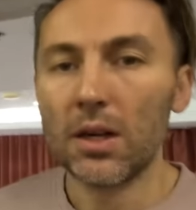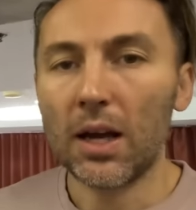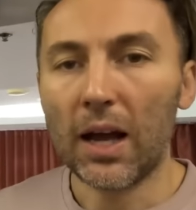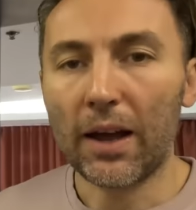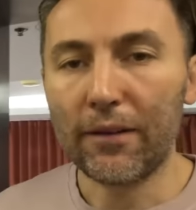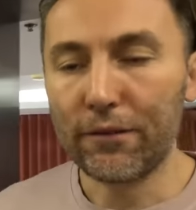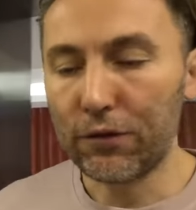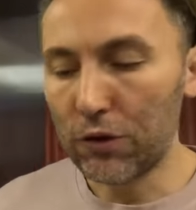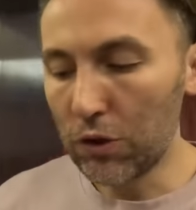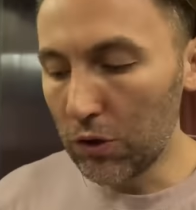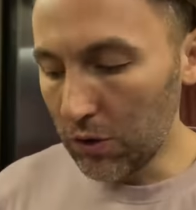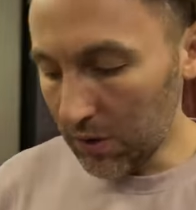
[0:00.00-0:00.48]

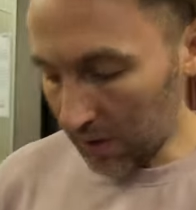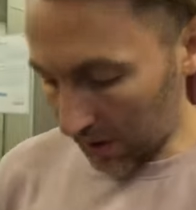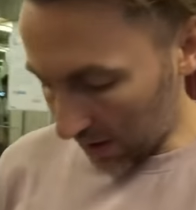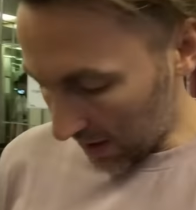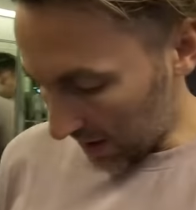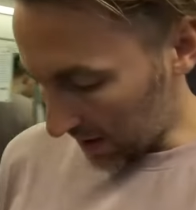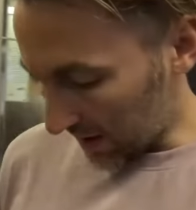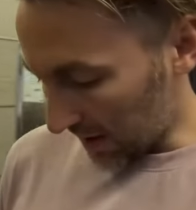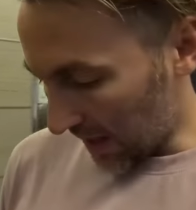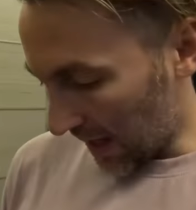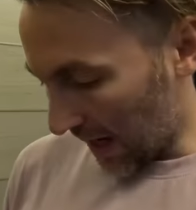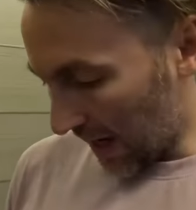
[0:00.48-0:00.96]
I've used
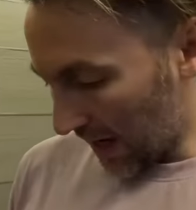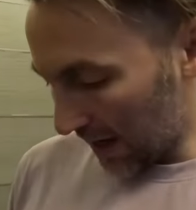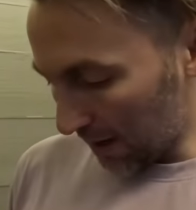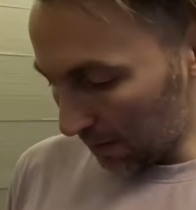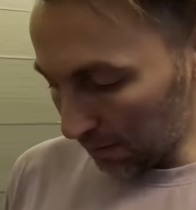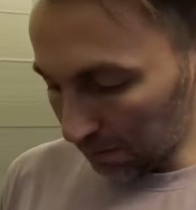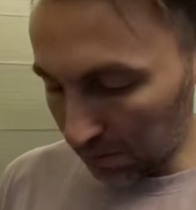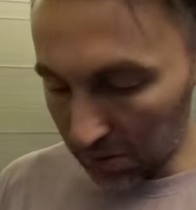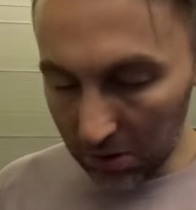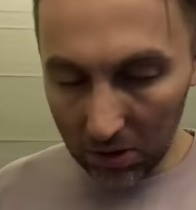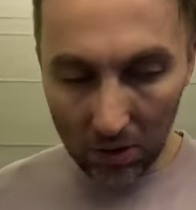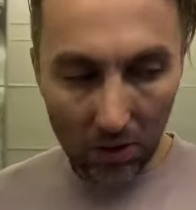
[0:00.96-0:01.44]
this
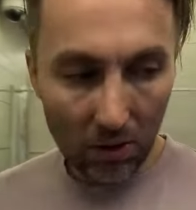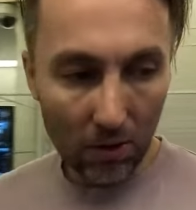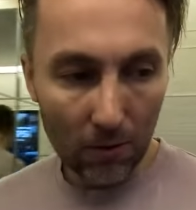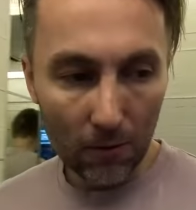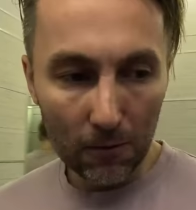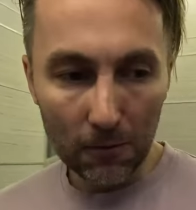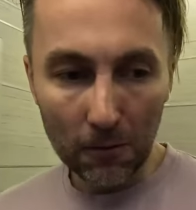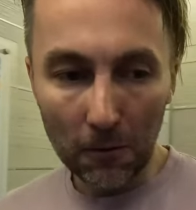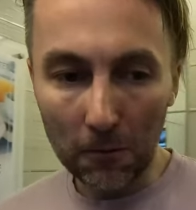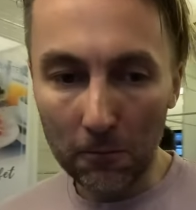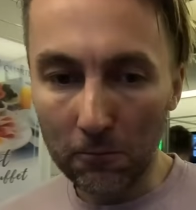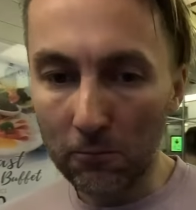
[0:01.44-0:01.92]
app
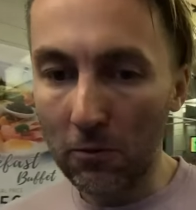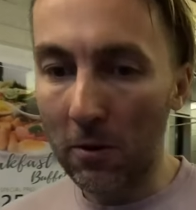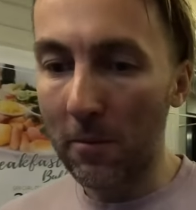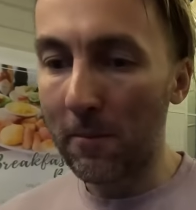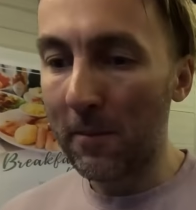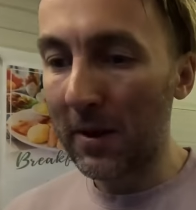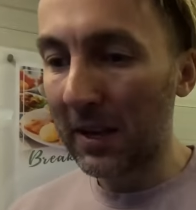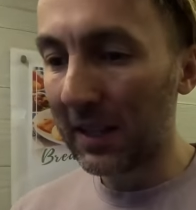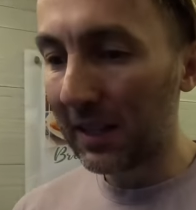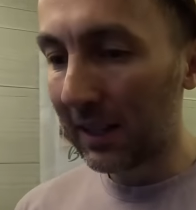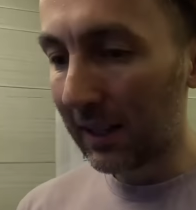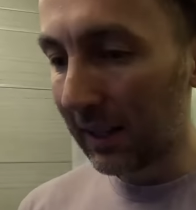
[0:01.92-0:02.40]
called
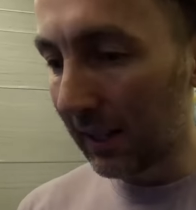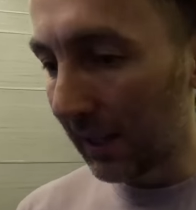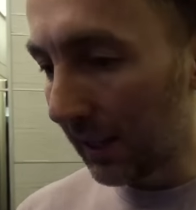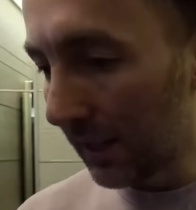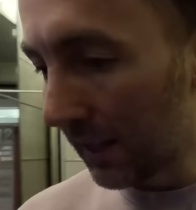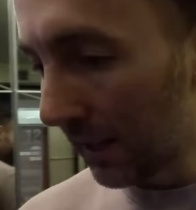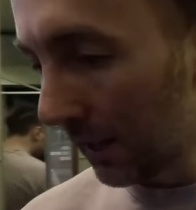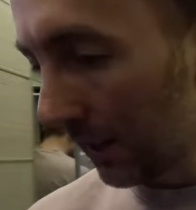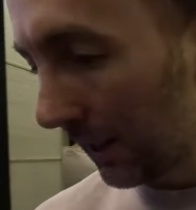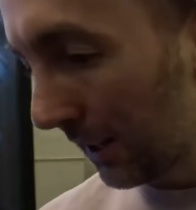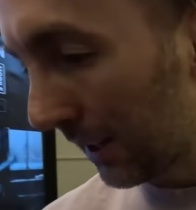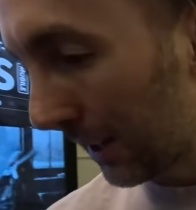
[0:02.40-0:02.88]

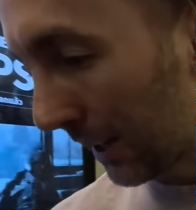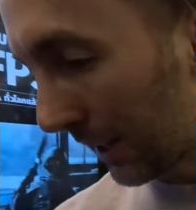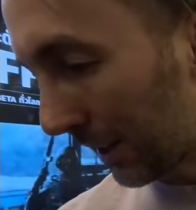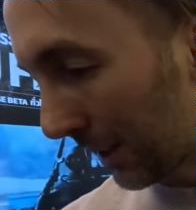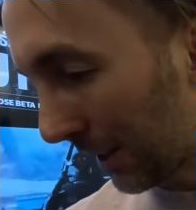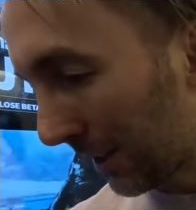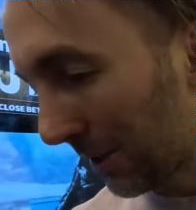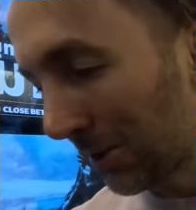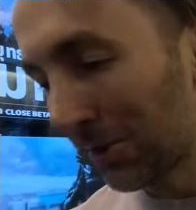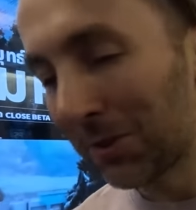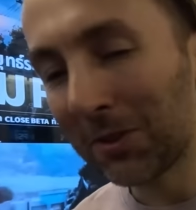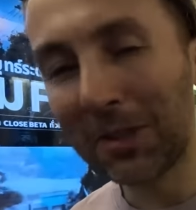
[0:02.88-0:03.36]
Remitly. I
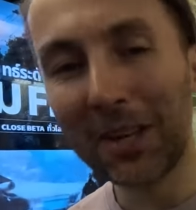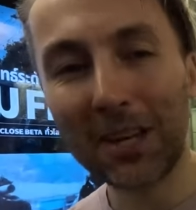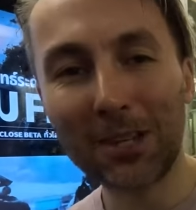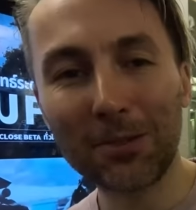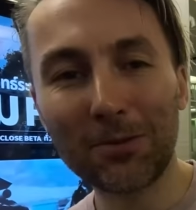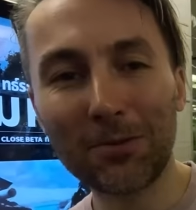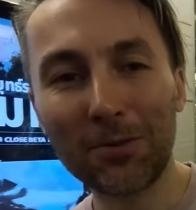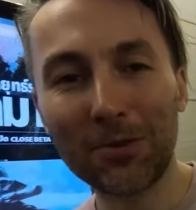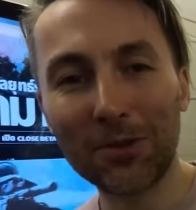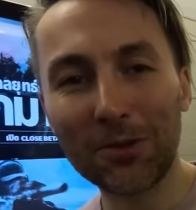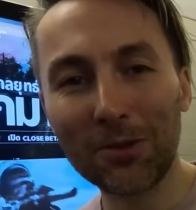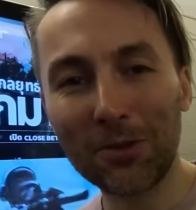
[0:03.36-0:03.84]
think you
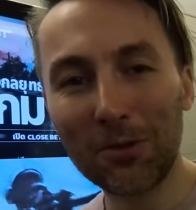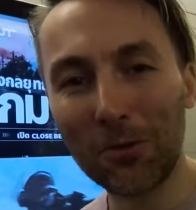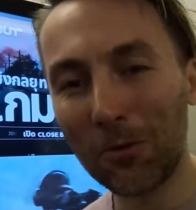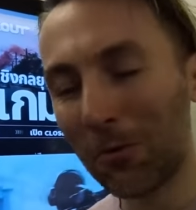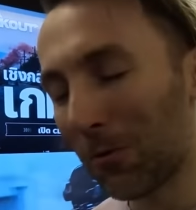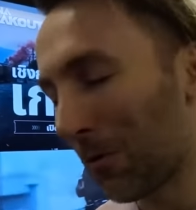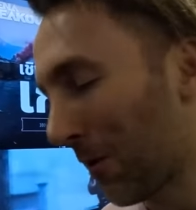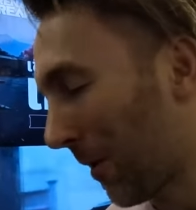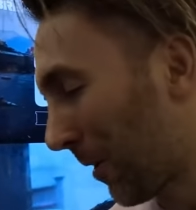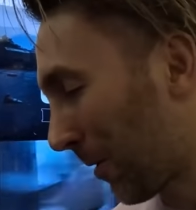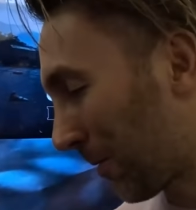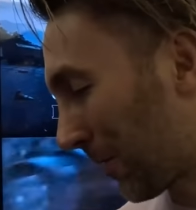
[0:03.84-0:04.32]
guys will
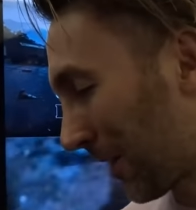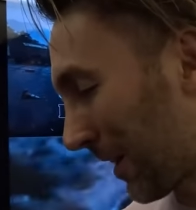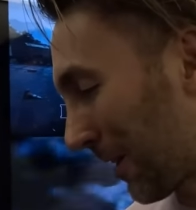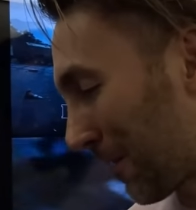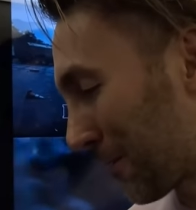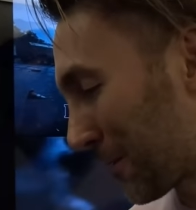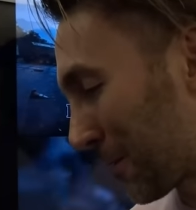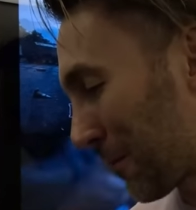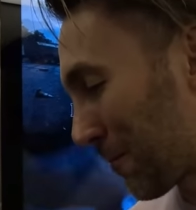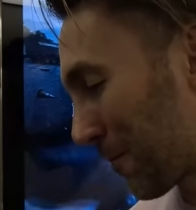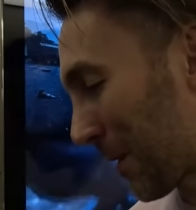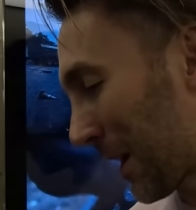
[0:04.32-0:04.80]
know when
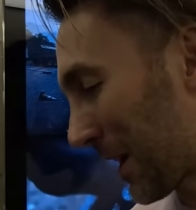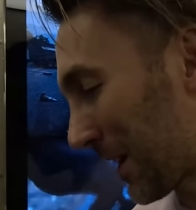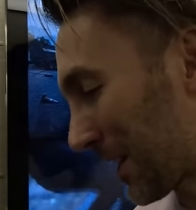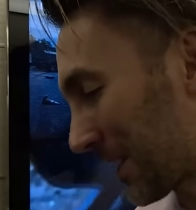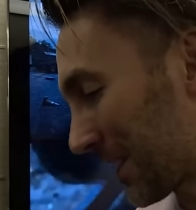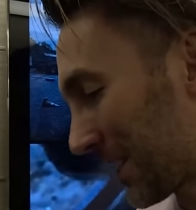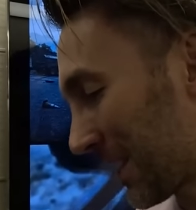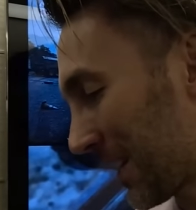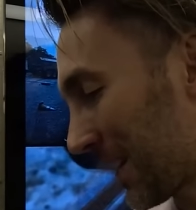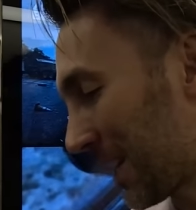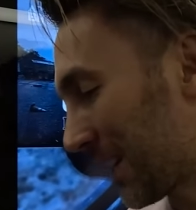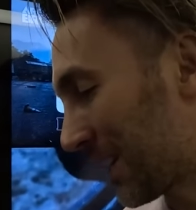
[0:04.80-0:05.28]
I was in
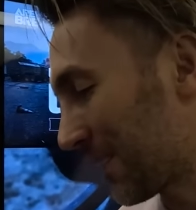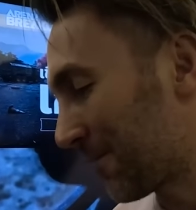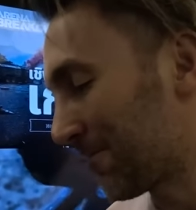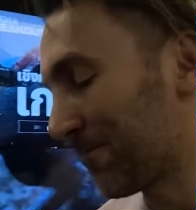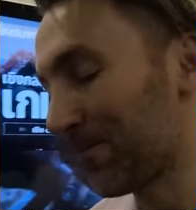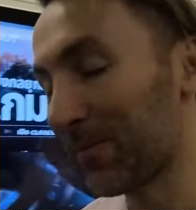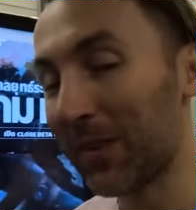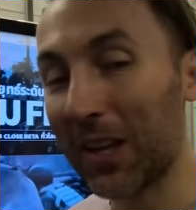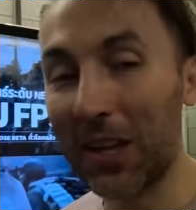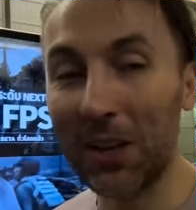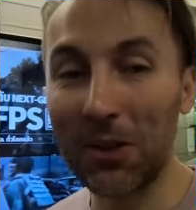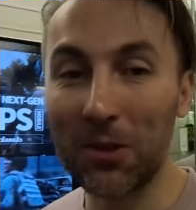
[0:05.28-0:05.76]
Pakistan,
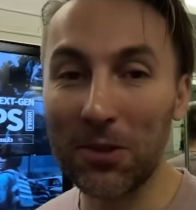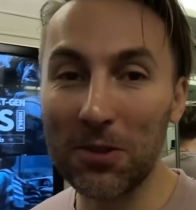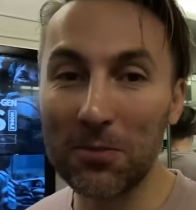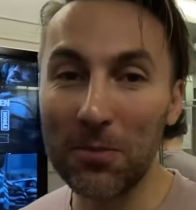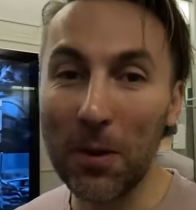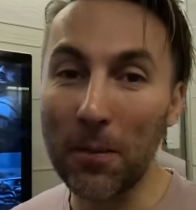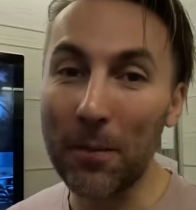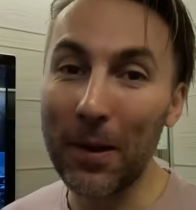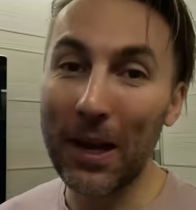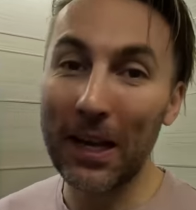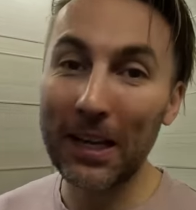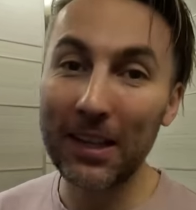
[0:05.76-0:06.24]
I lost
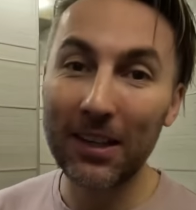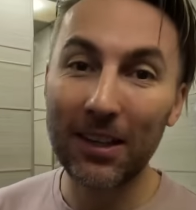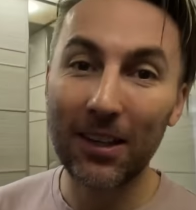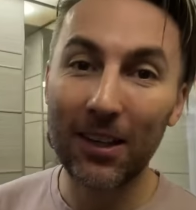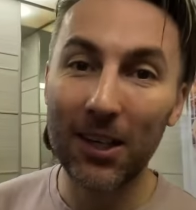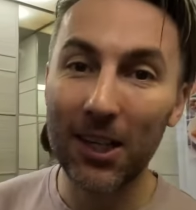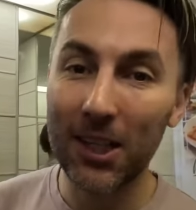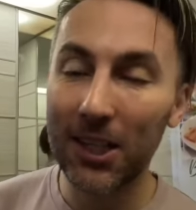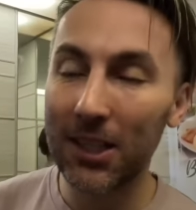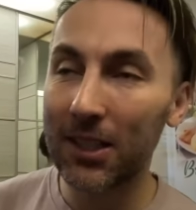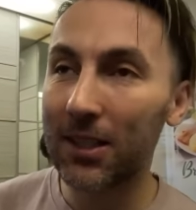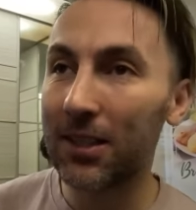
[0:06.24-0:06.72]
my bank
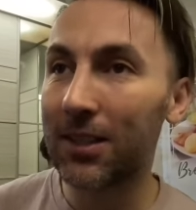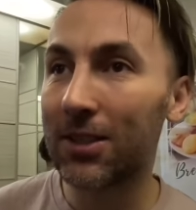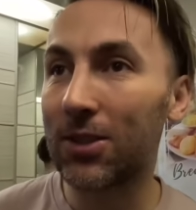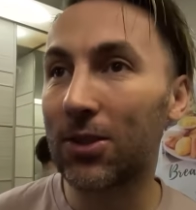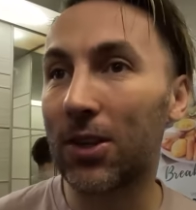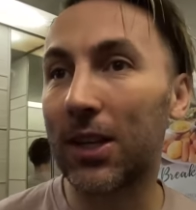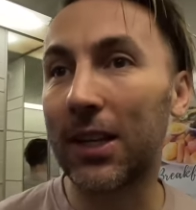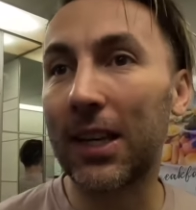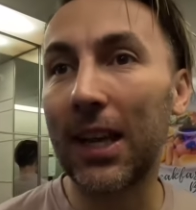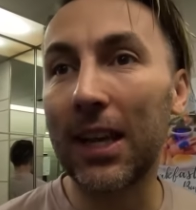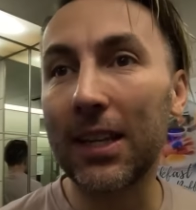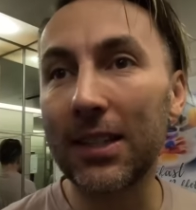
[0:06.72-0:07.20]
card,
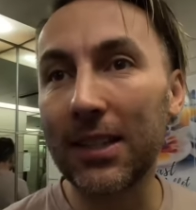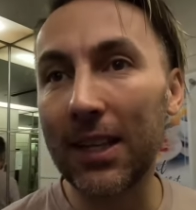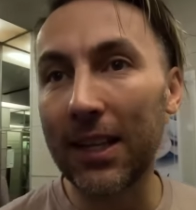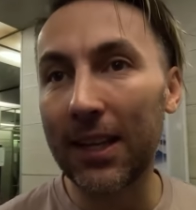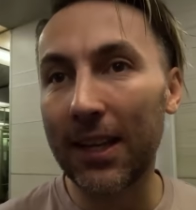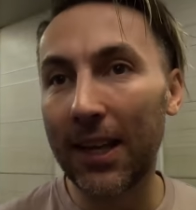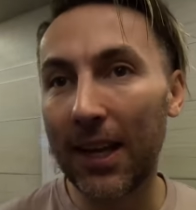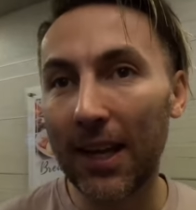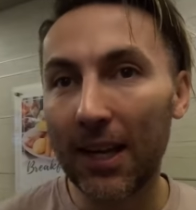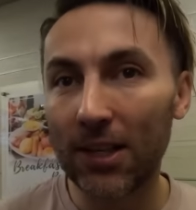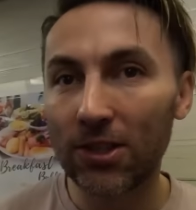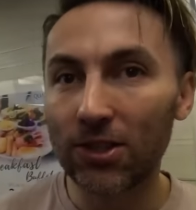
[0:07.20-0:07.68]
so I can't
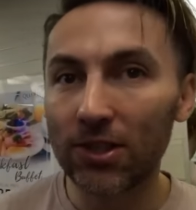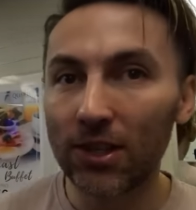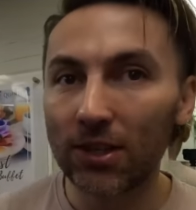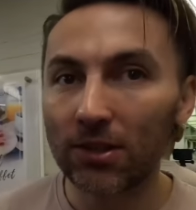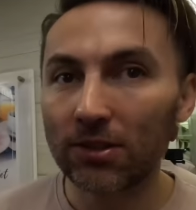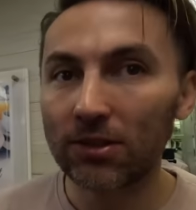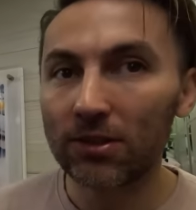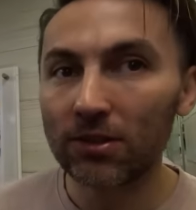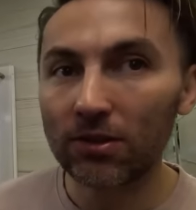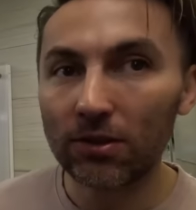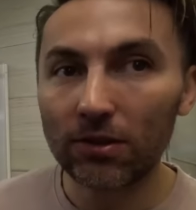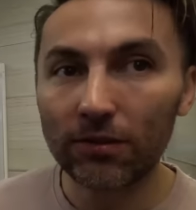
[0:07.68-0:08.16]
take cash
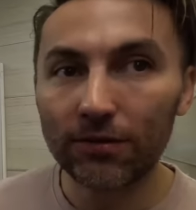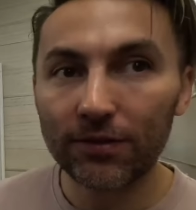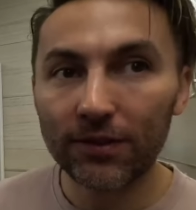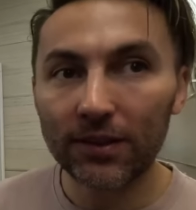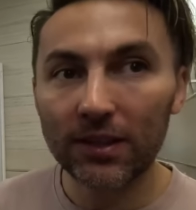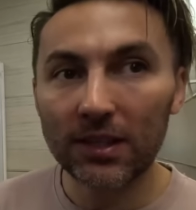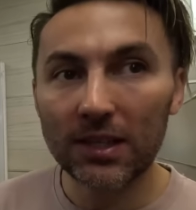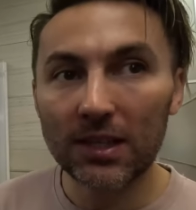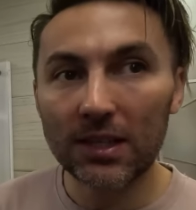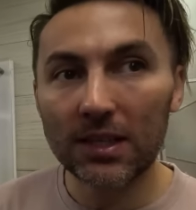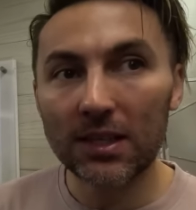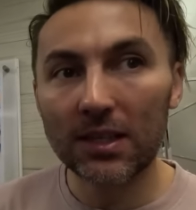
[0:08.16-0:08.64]
out
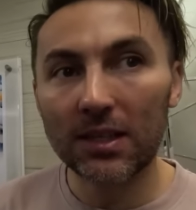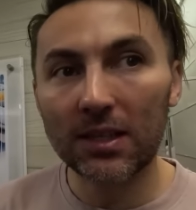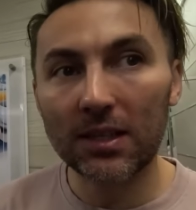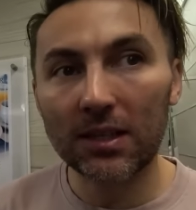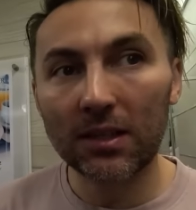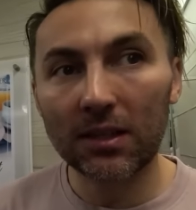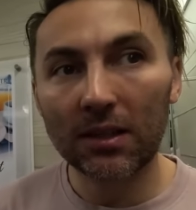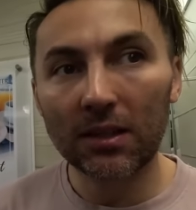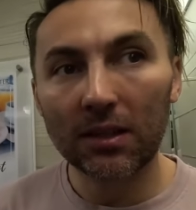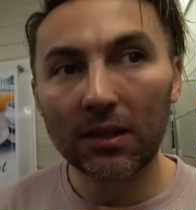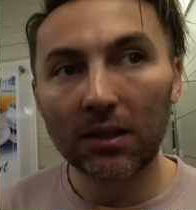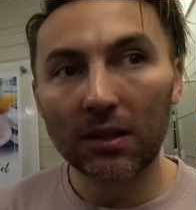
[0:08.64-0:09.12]
of the